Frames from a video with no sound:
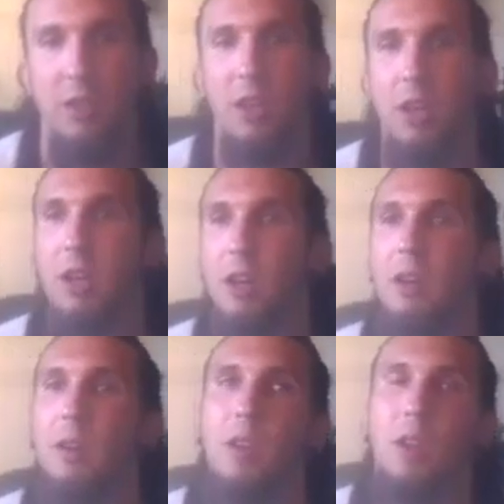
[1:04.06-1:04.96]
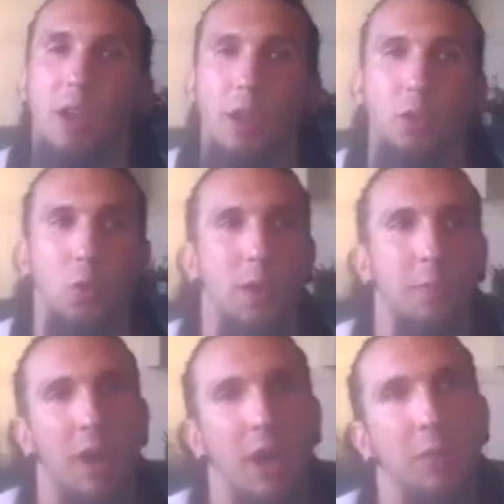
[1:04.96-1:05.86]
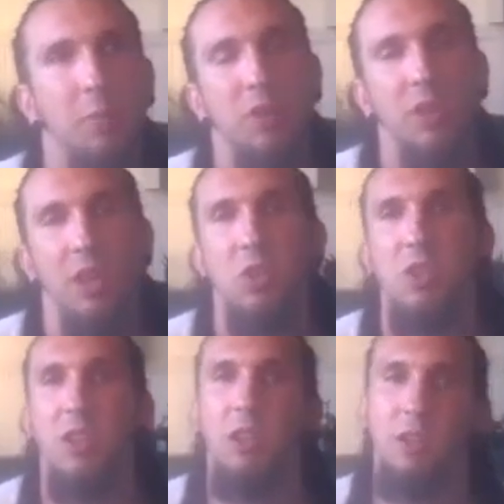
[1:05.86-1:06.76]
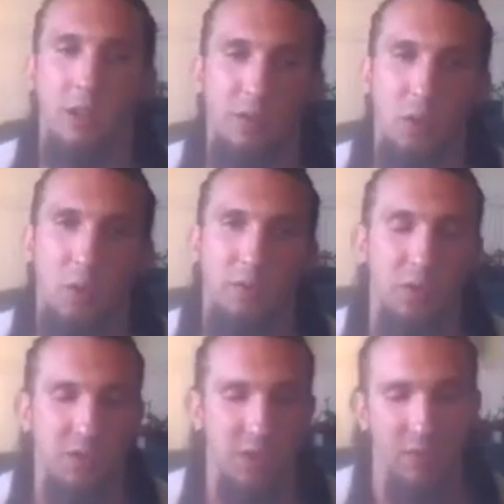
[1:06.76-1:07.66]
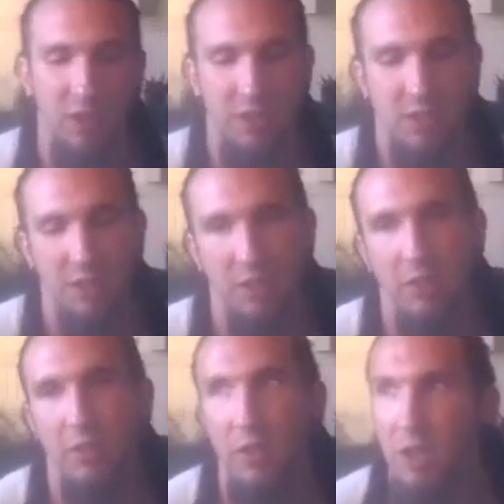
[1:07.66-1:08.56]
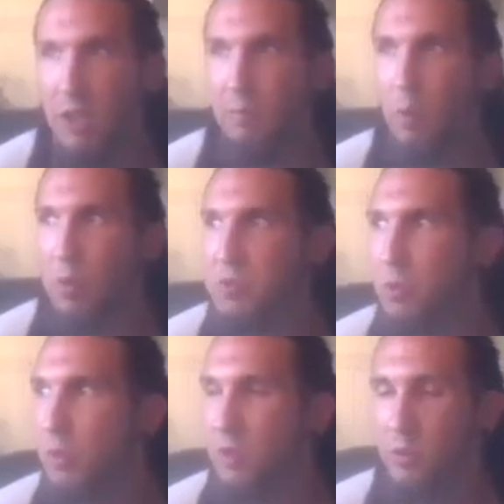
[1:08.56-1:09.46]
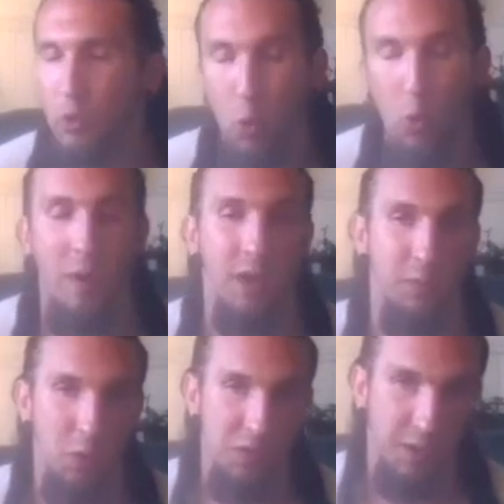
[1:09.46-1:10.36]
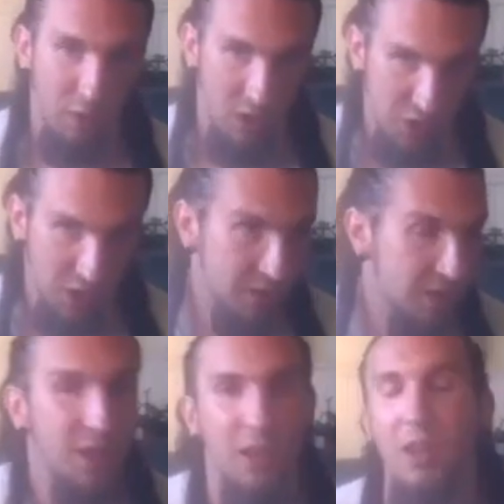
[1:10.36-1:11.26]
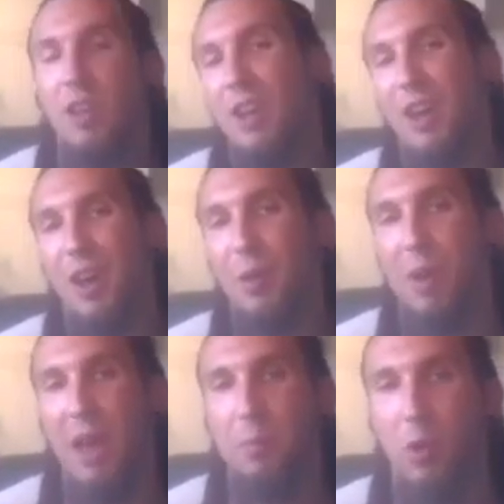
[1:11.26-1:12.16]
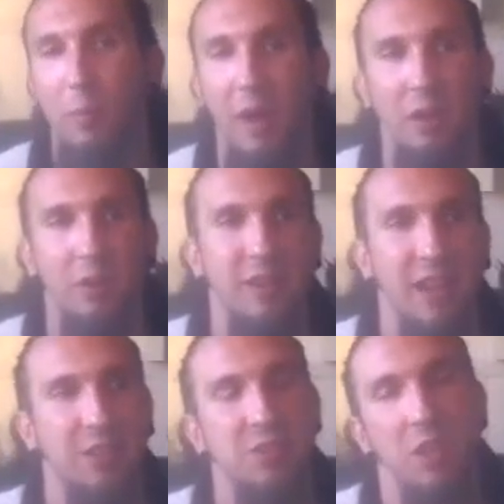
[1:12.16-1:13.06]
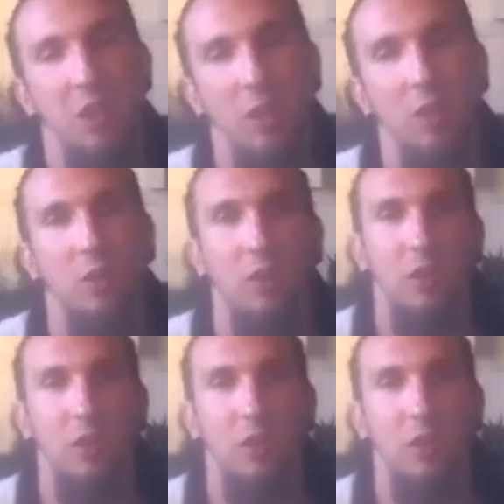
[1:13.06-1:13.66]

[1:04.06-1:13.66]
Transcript: uh, doing my PhD at the University of Iceland. Uh, I'm also in too many music projects, uh, black metal band Nexion,